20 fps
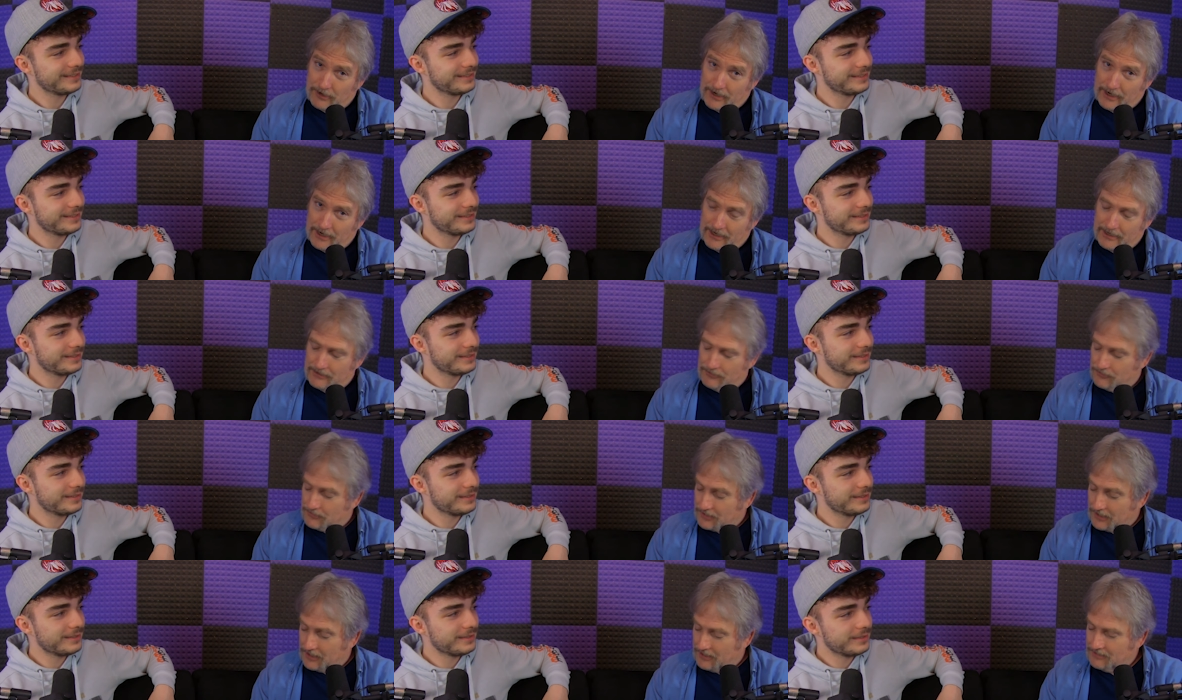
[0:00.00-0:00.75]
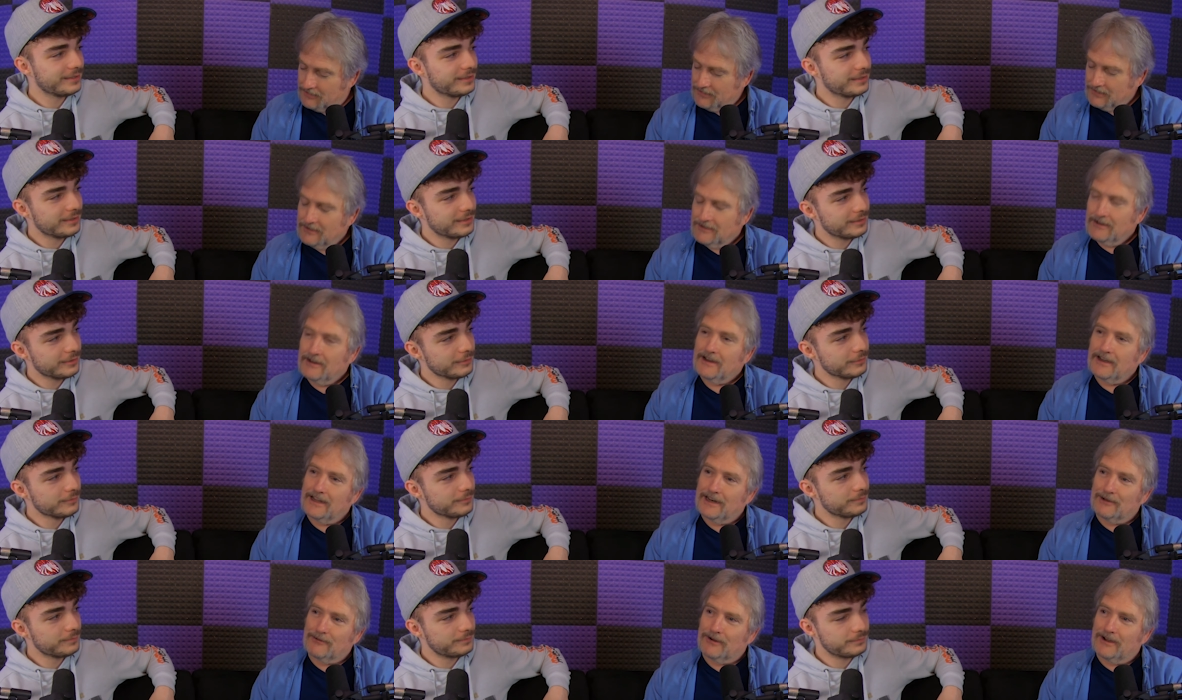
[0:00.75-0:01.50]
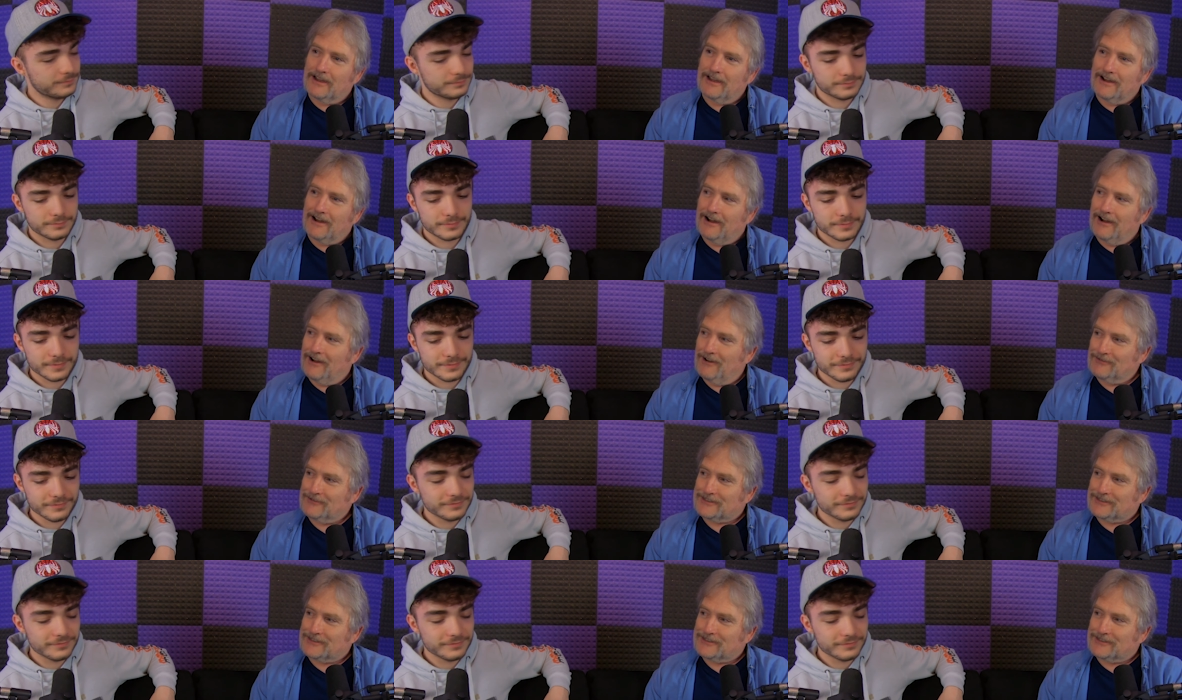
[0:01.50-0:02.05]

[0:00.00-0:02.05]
Speaker 1: Ray. Okay. Anyway, uh,